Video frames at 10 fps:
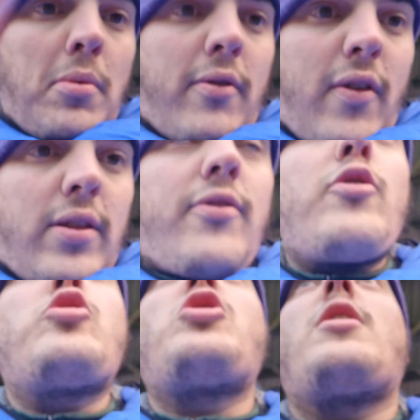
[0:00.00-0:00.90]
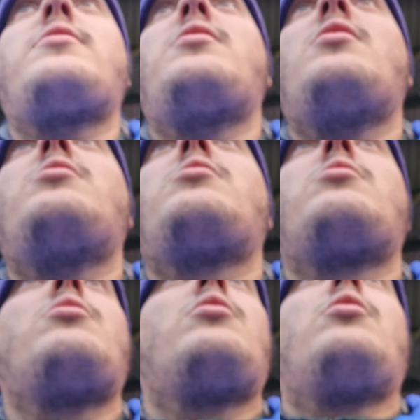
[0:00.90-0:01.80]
Trummy have had a few chances.